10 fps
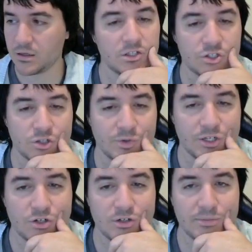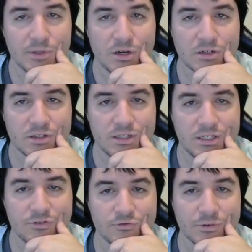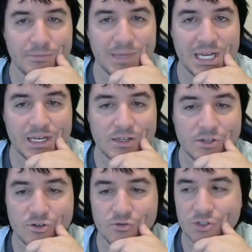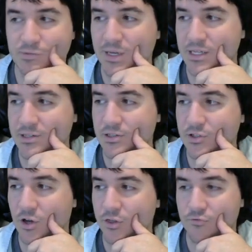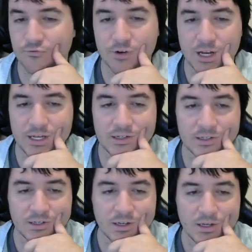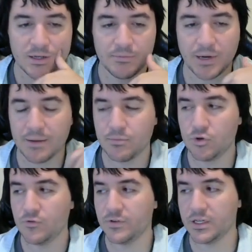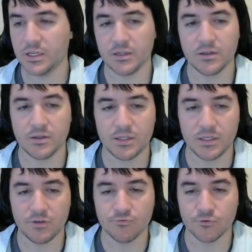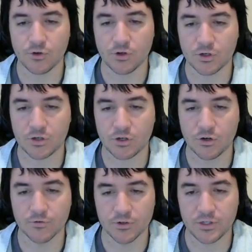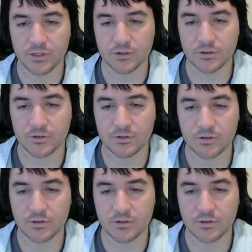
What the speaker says: So we could block the remaining 2 spaces on the right by moving the rook over here.